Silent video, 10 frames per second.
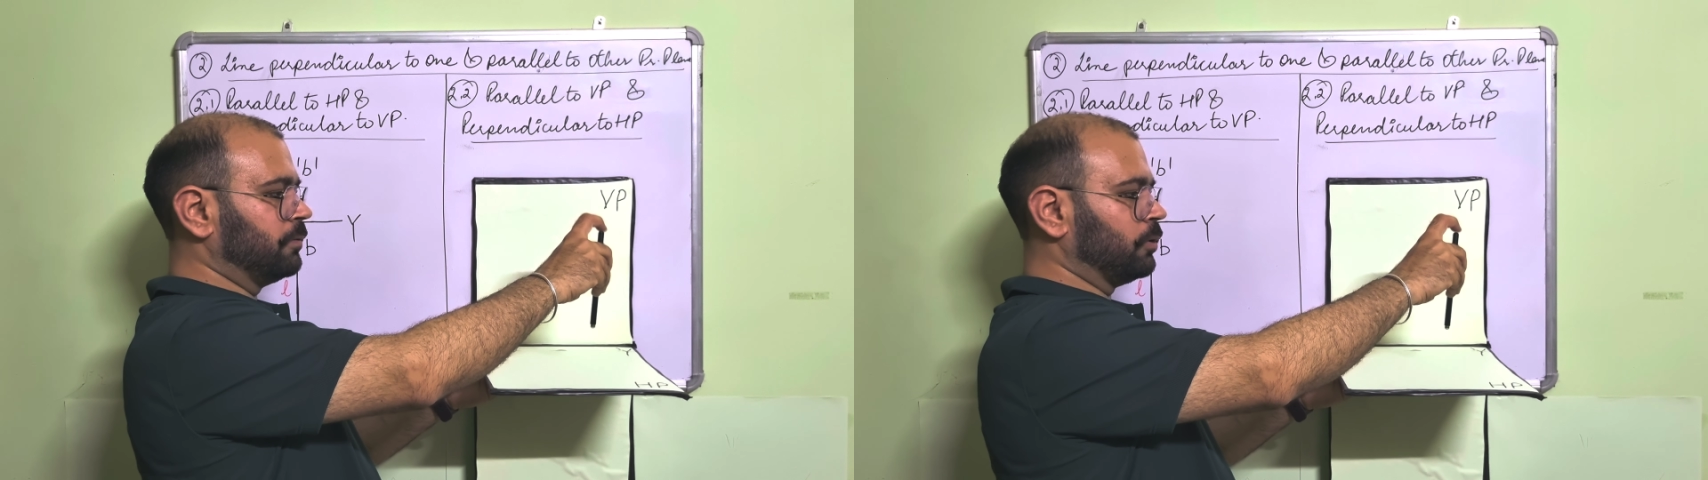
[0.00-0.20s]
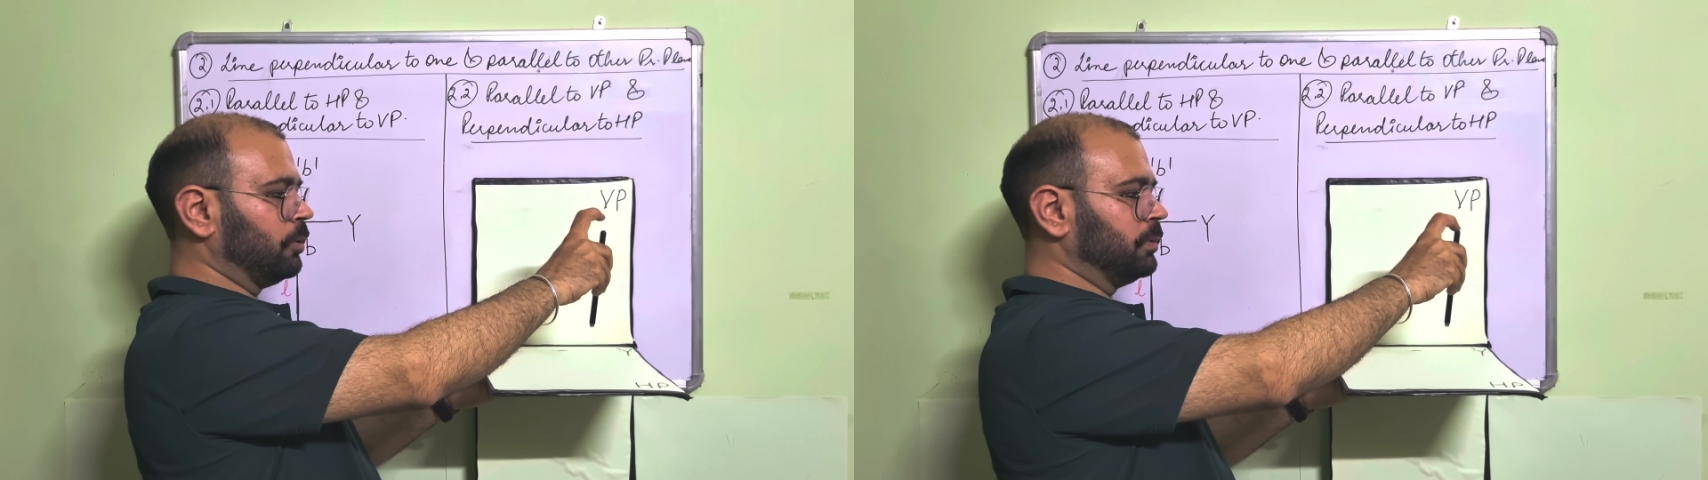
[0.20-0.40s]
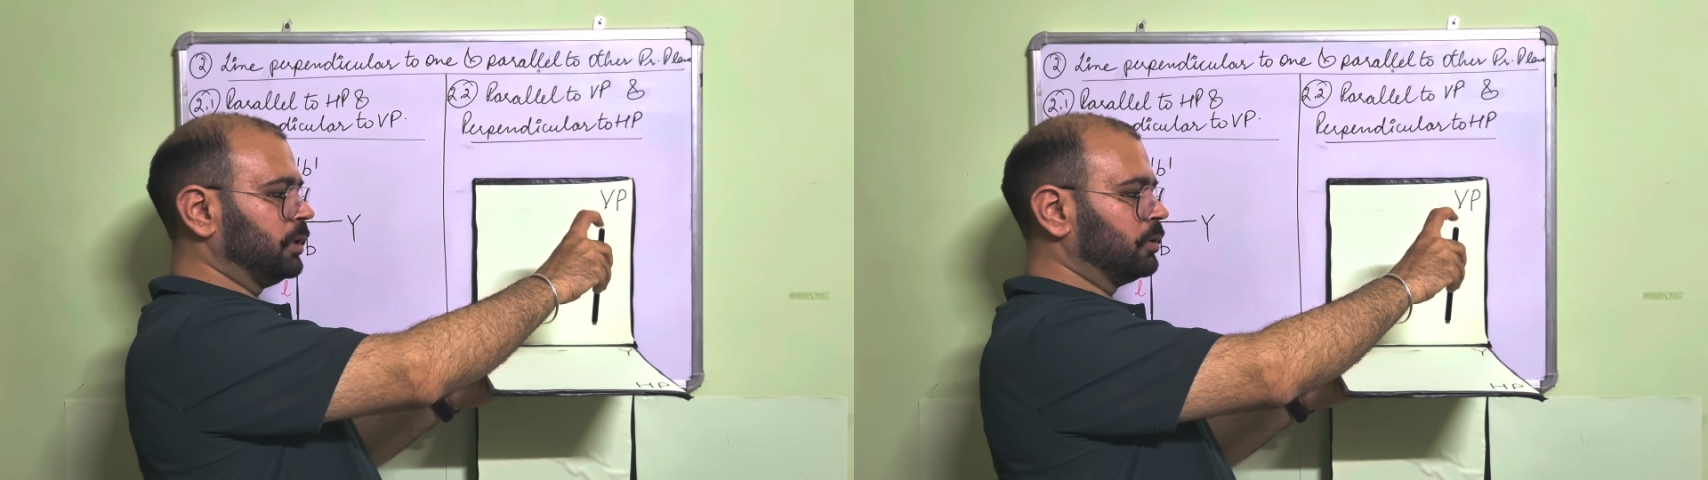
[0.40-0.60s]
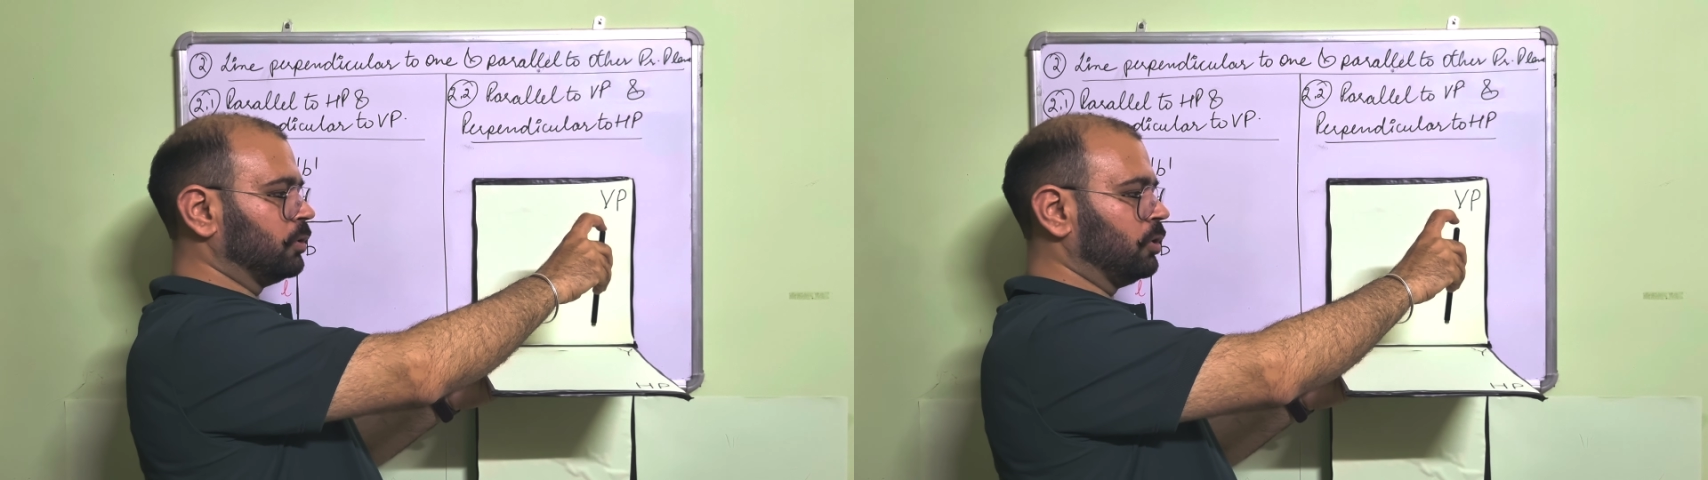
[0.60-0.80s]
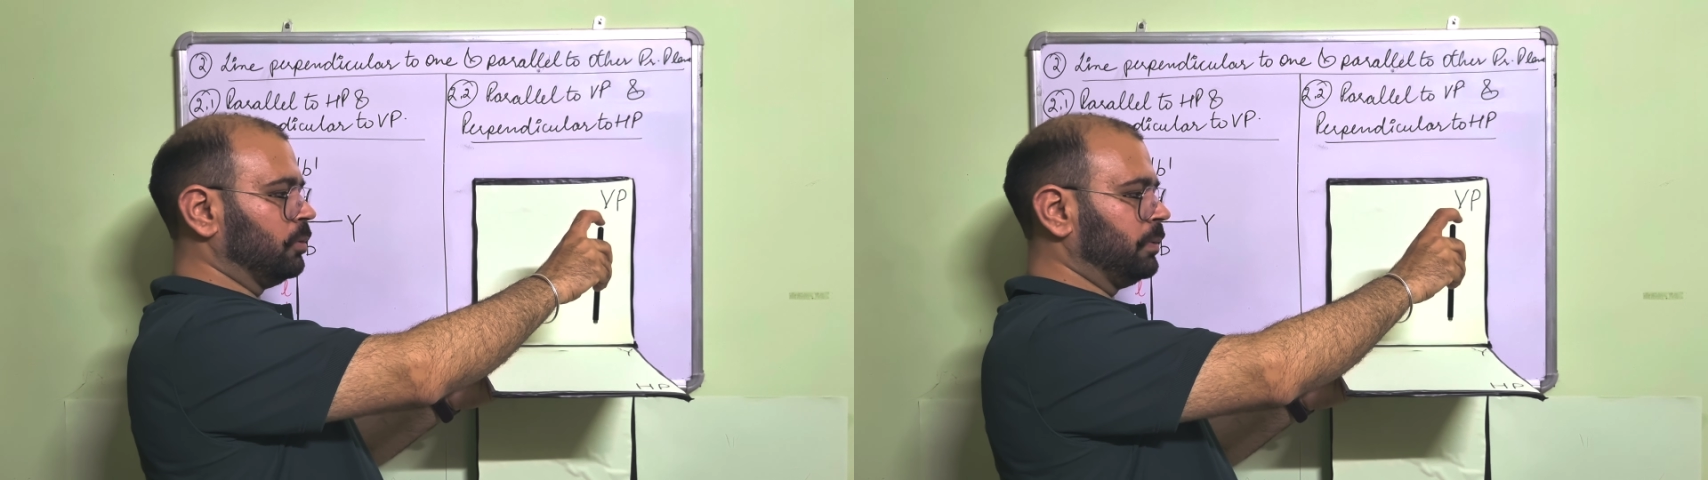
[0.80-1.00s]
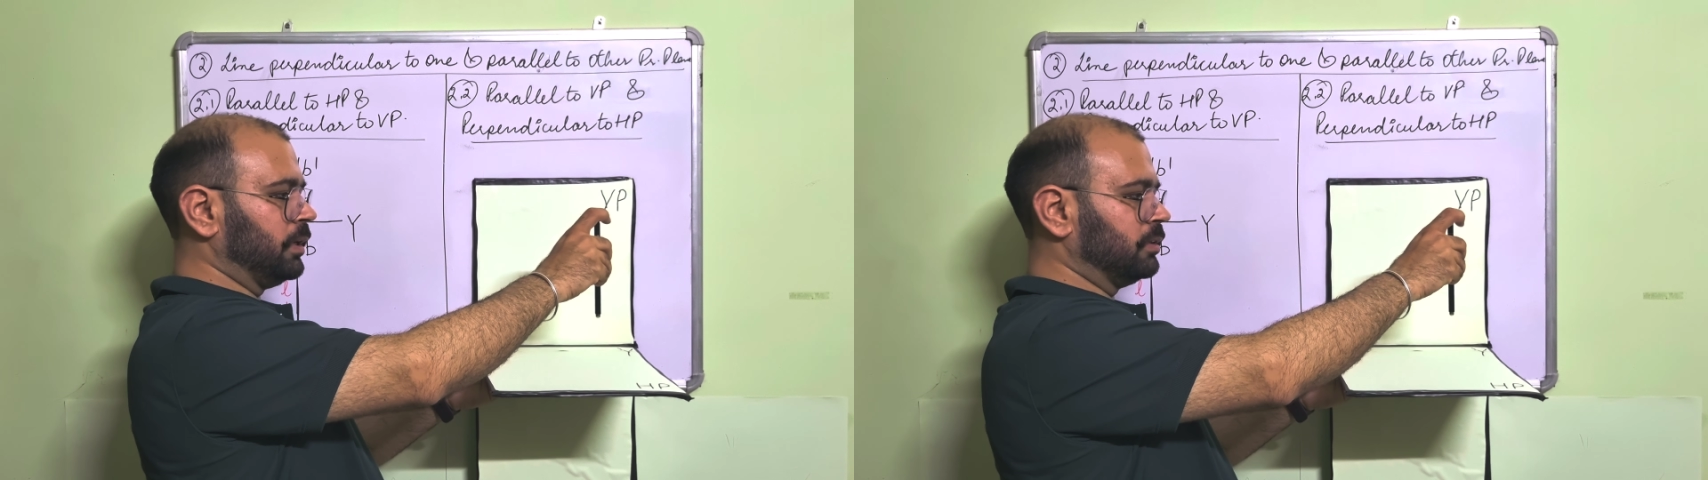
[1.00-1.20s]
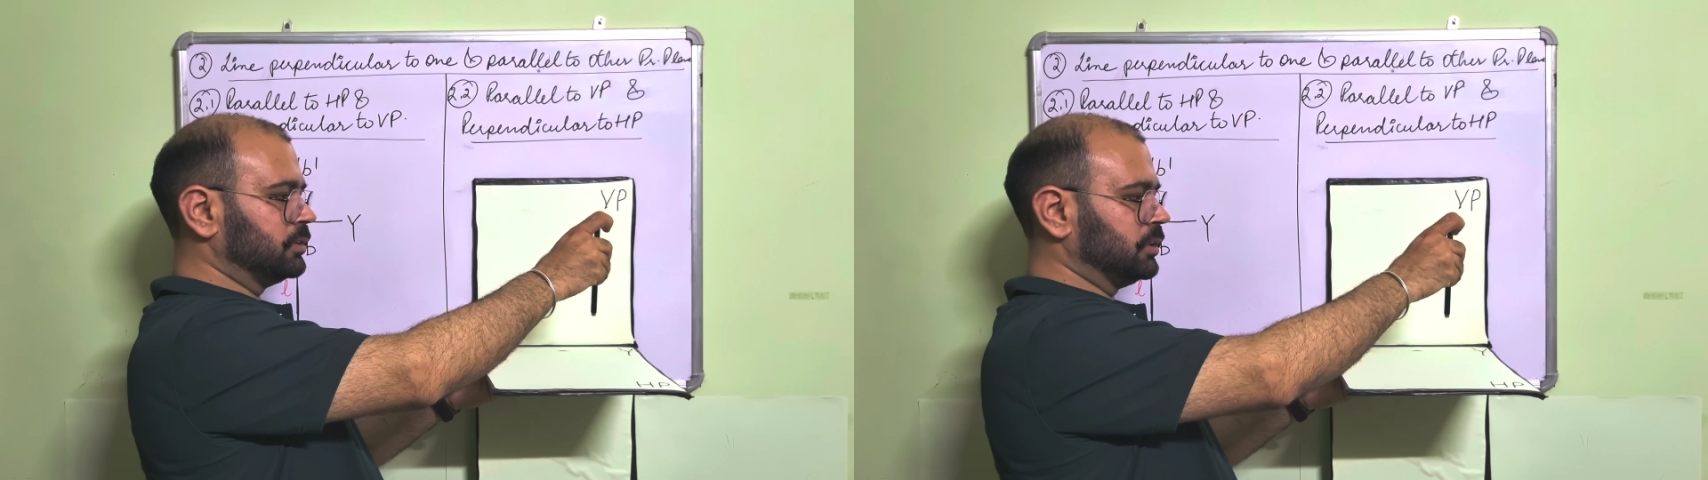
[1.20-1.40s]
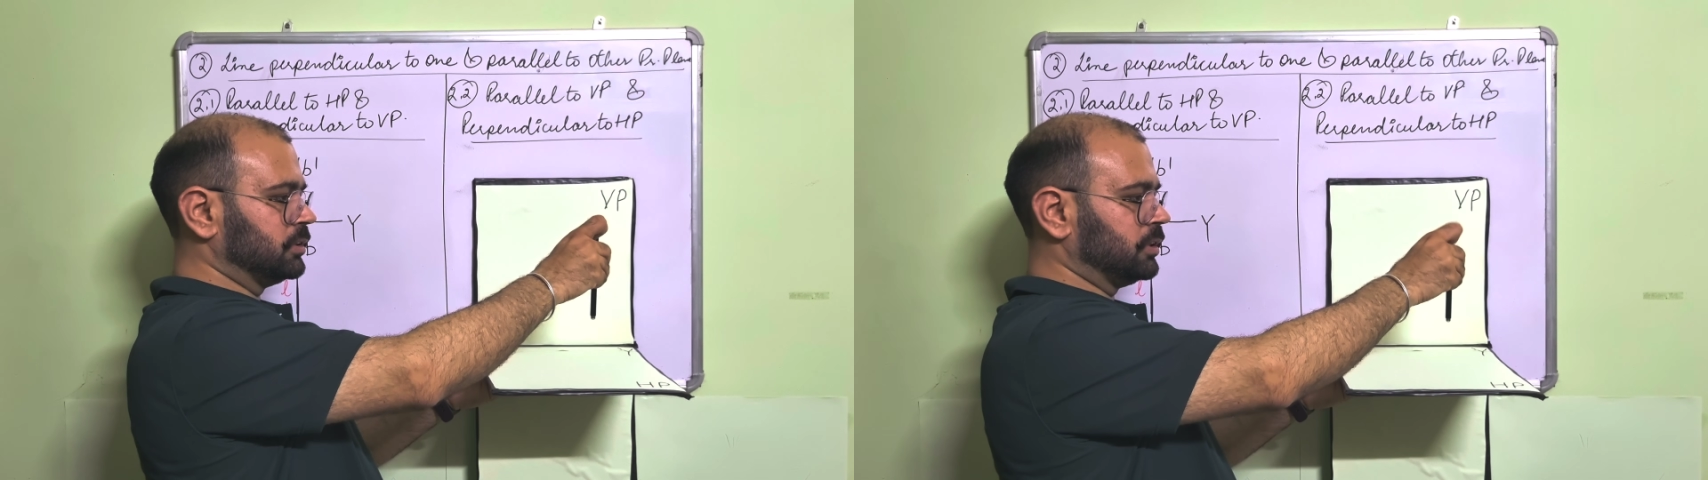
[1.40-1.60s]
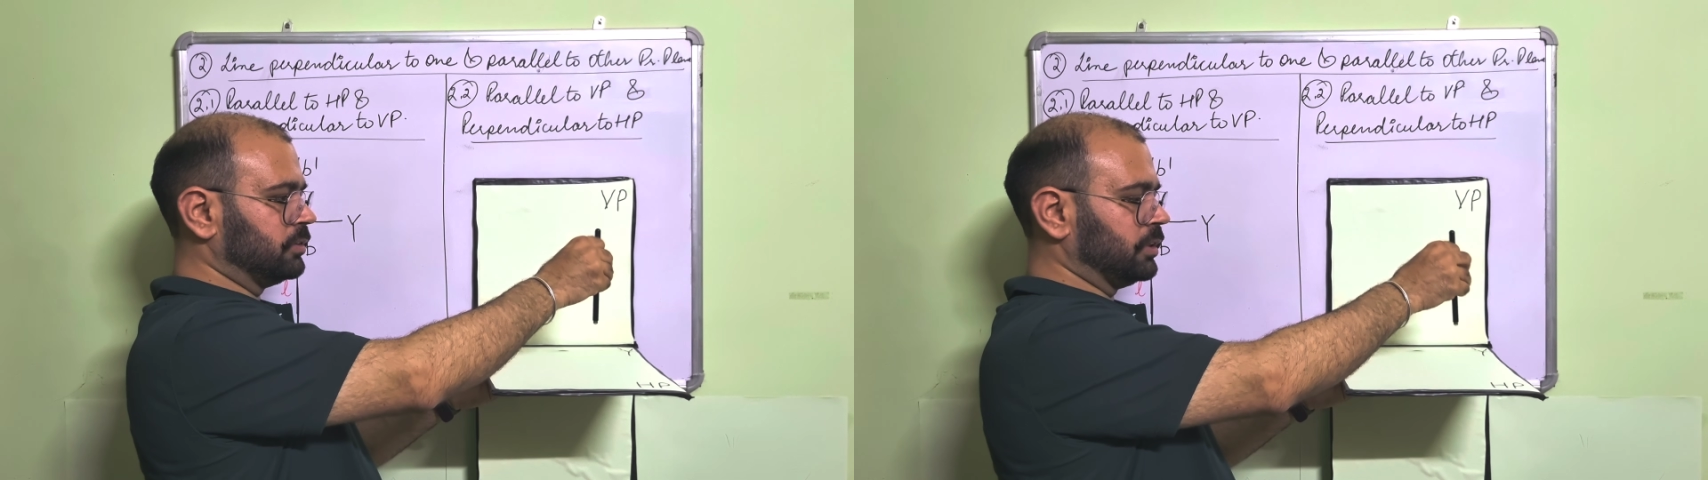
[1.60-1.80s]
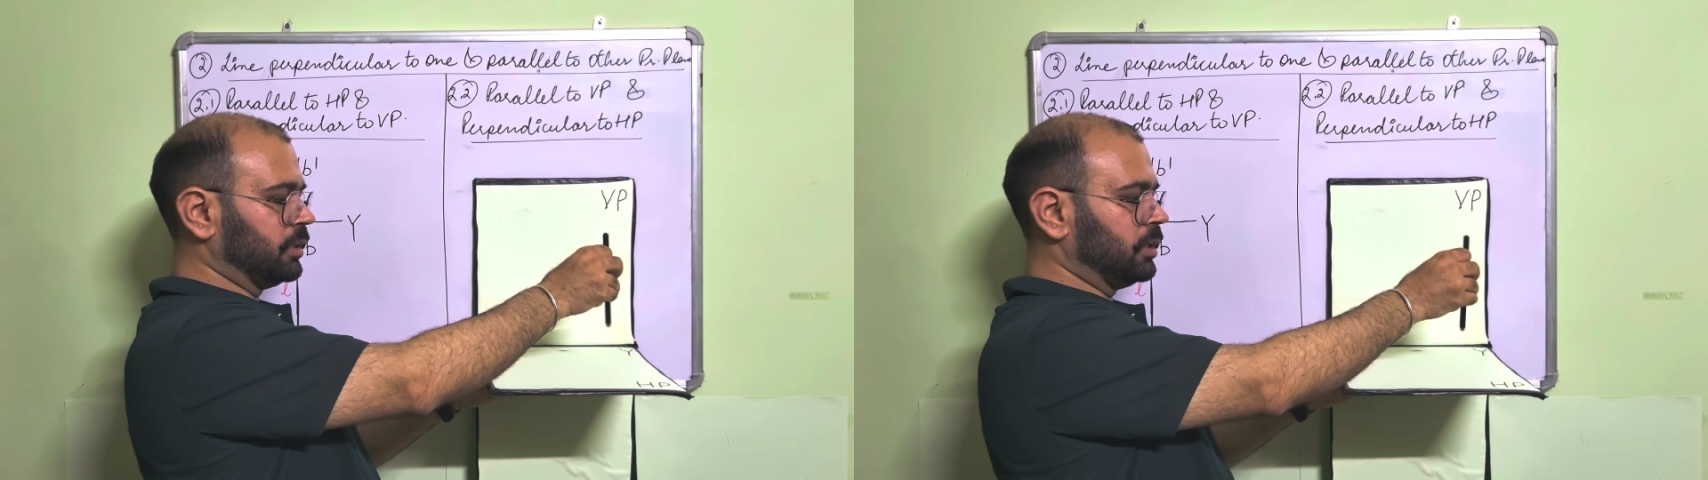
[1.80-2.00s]
and when I see it from the
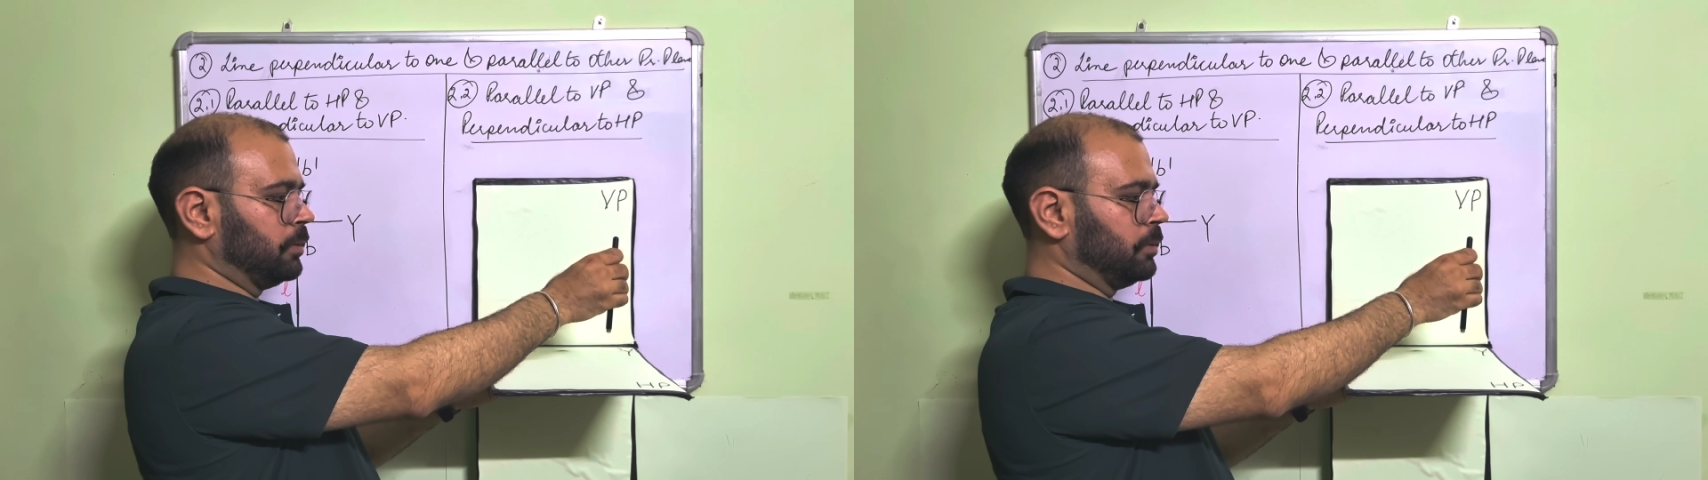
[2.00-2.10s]
top,